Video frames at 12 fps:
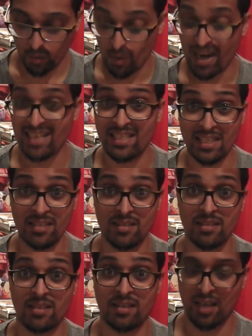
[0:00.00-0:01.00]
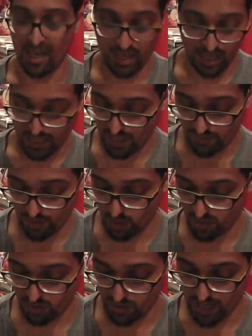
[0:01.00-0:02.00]
When I didn't, I never
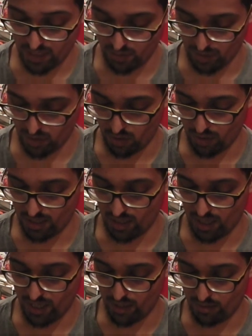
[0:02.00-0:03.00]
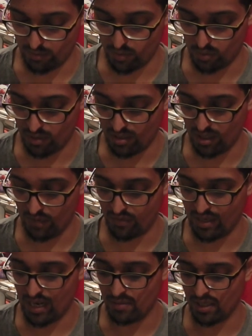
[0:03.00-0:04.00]
used to act when I got excited and pulls and stuff,
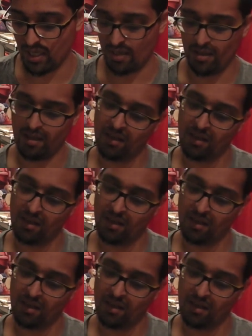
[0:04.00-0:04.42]
and now it's like,